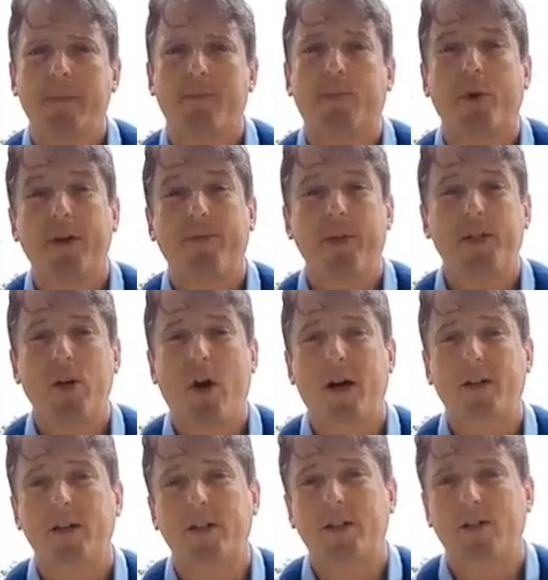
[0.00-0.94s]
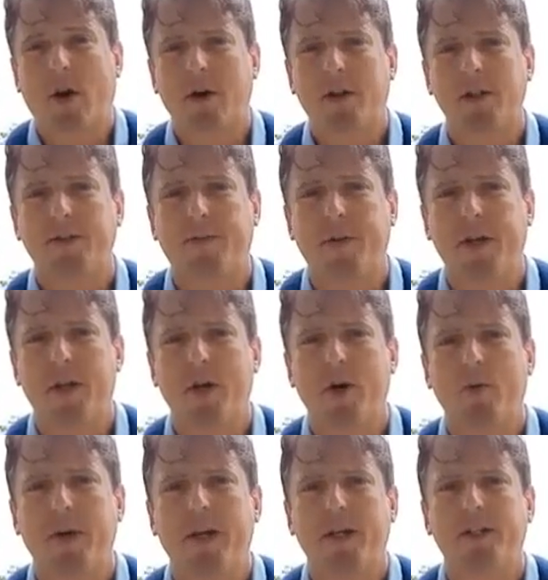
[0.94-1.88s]
one I briefly talked to the start of this
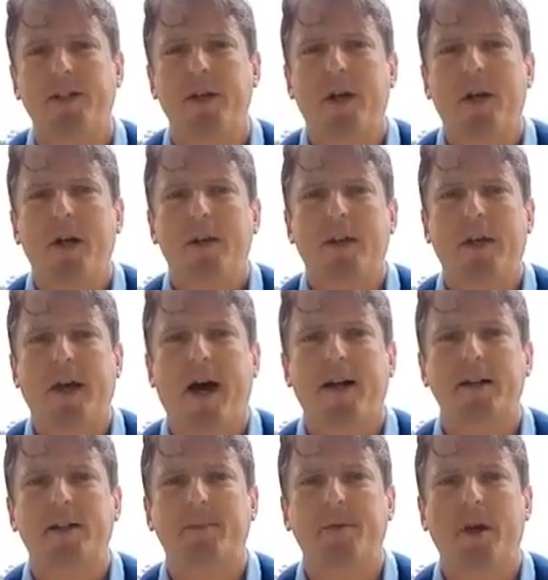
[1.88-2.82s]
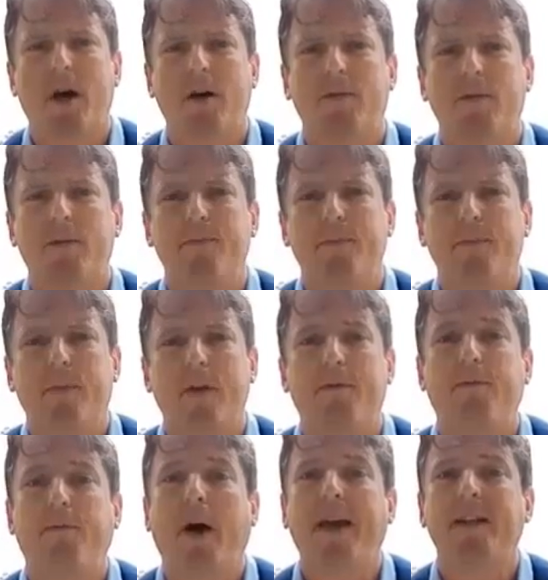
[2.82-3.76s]
video is the concept of
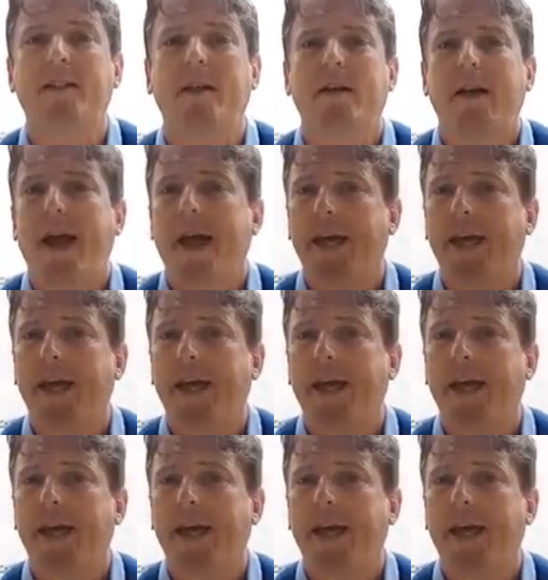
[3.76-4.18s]
fight